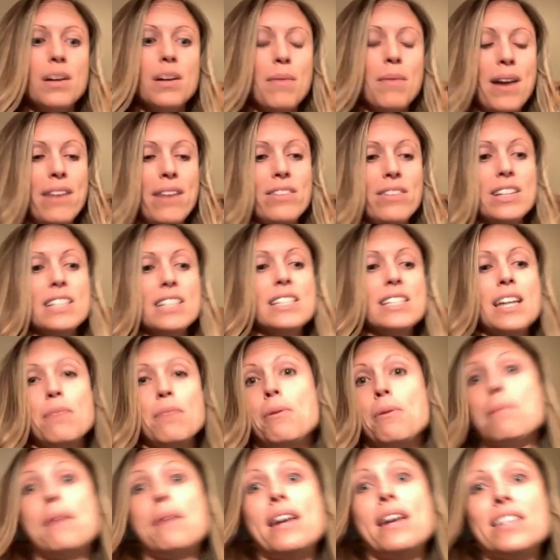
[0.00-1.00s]
I'm having to take
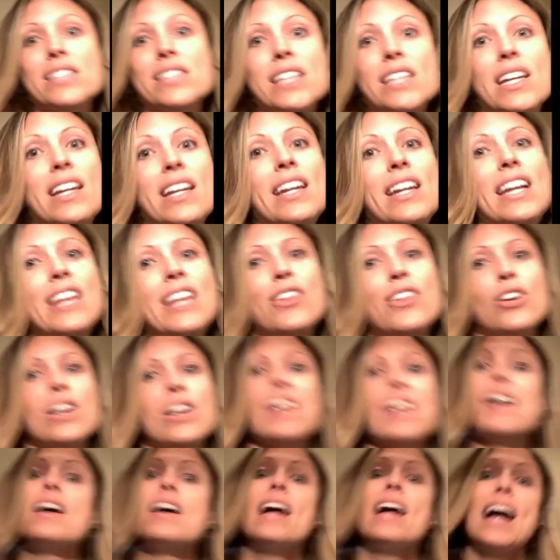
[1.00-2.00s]
my medicine and either
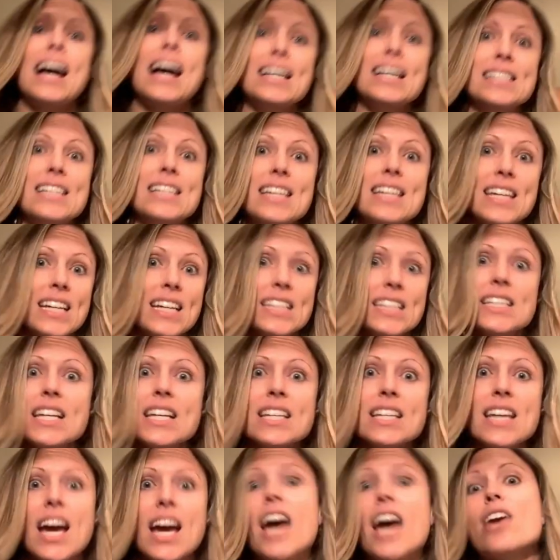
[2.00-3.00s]
it hasn't kicked
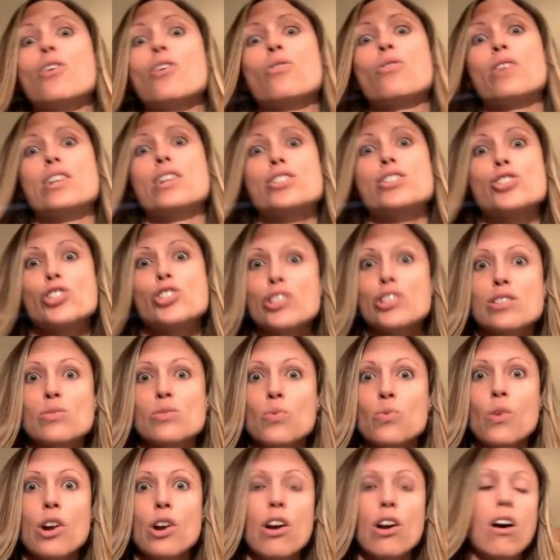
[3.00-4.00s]
in yet or it's just
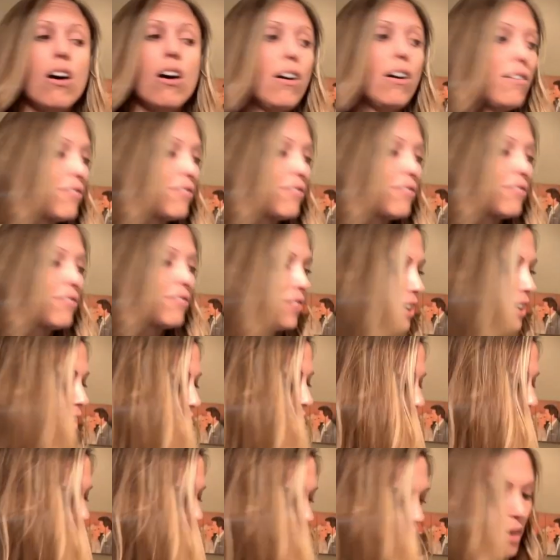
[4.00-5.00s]
worn off.
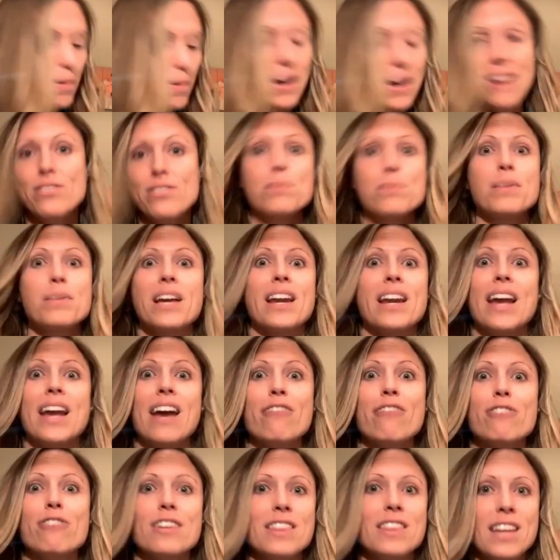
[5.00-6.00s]
I have to plan
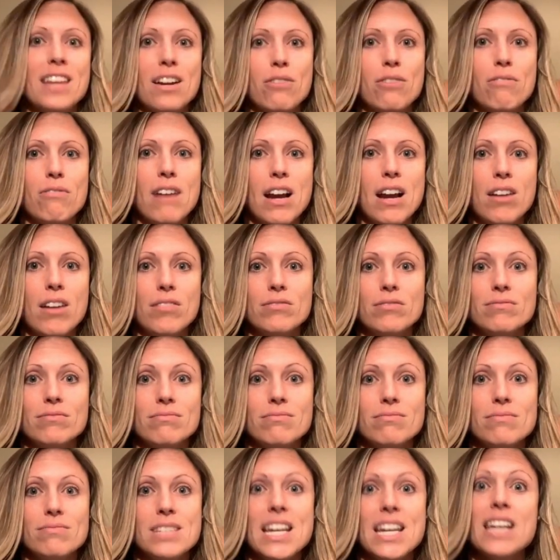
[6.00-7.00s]
everything around
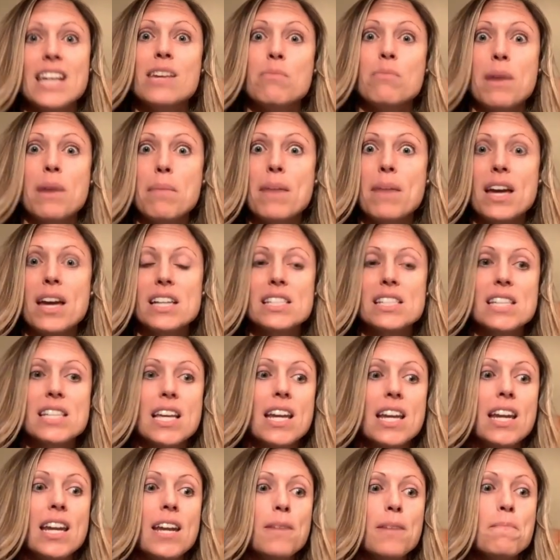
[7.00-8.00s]
taking my
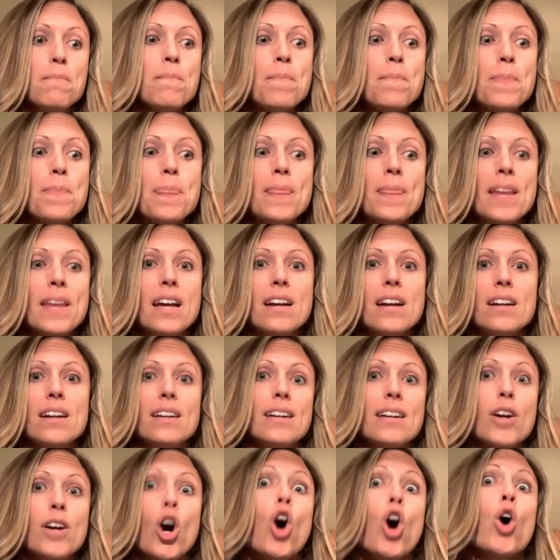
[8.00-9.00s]
medicine and
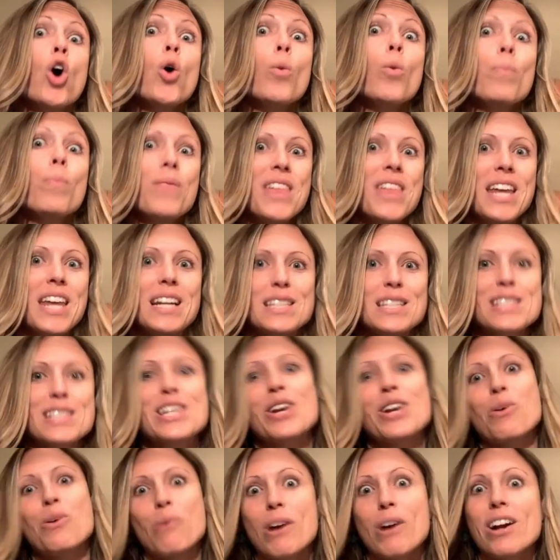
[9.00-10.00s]
hope that it's
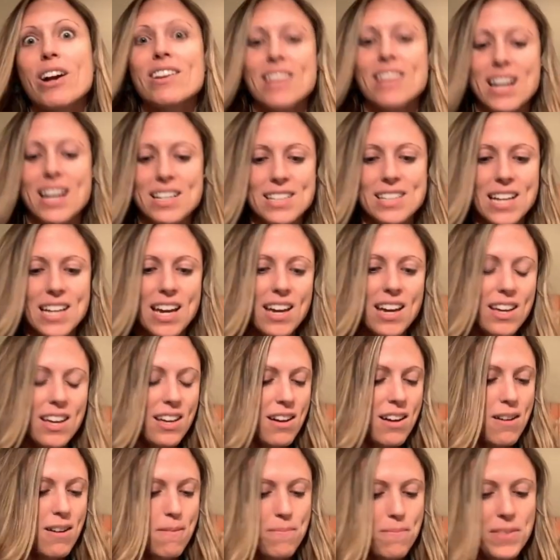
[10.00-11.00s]
going to work that day.
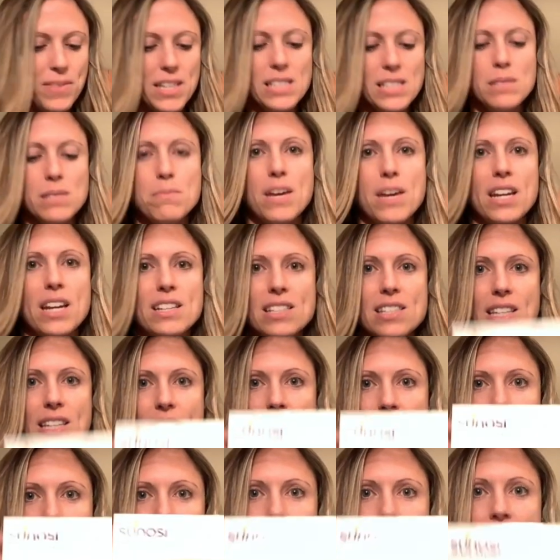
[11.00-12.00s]
This
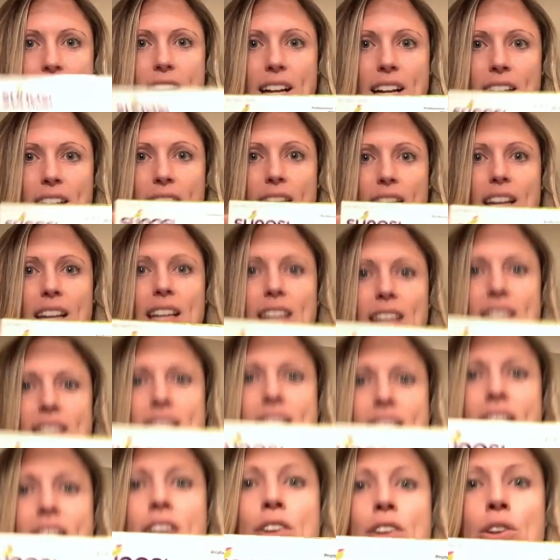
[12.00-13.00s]
medicine
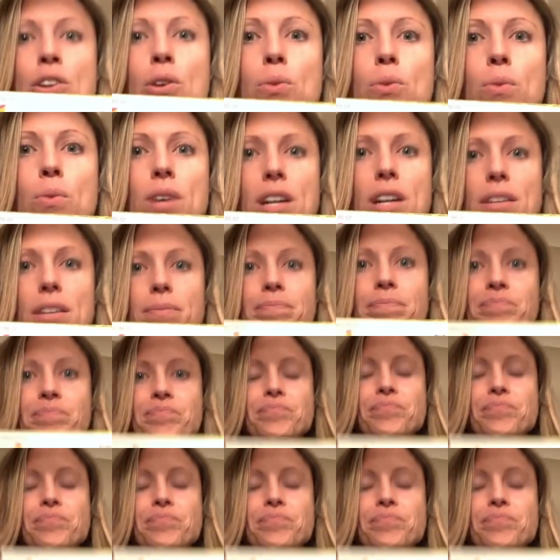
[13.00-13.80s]
is a new one